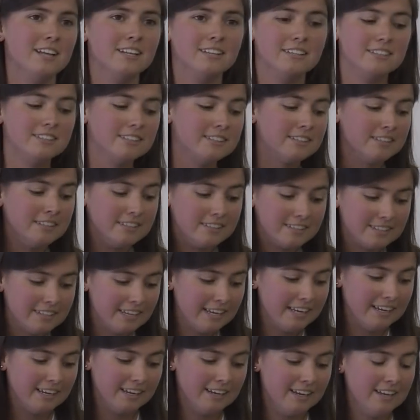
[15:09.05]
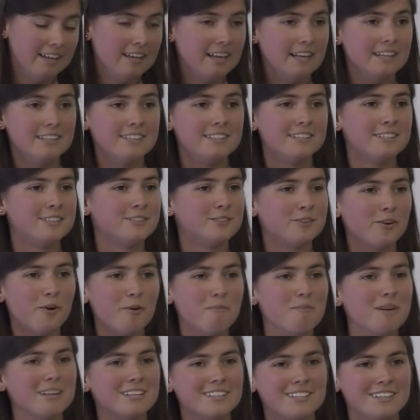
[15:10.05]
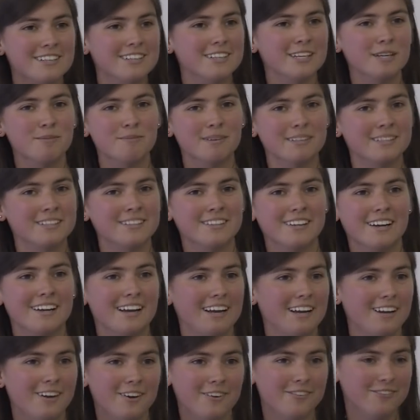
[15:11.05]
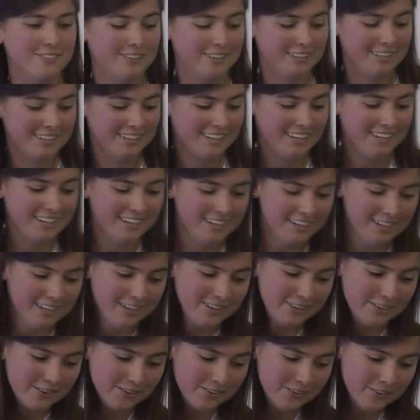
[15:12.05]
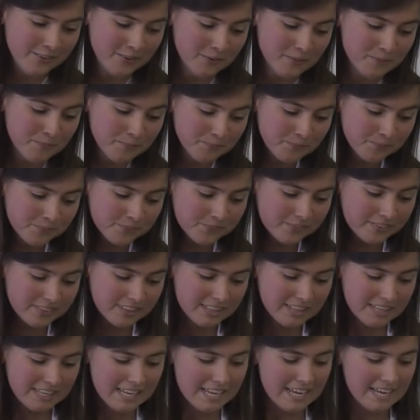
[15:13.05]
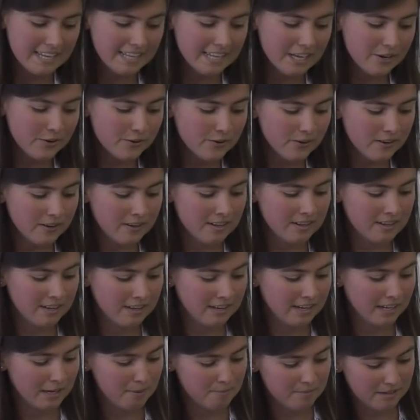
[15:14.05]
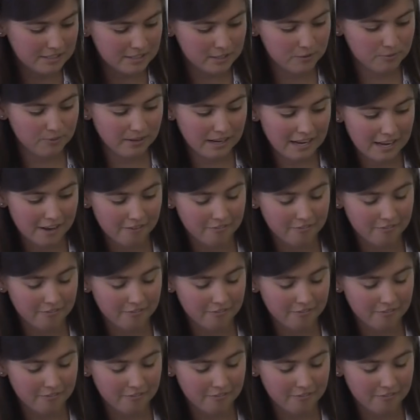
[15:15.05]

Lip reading: This is insane. This is so much learning material. I love it, you know. And now, imagine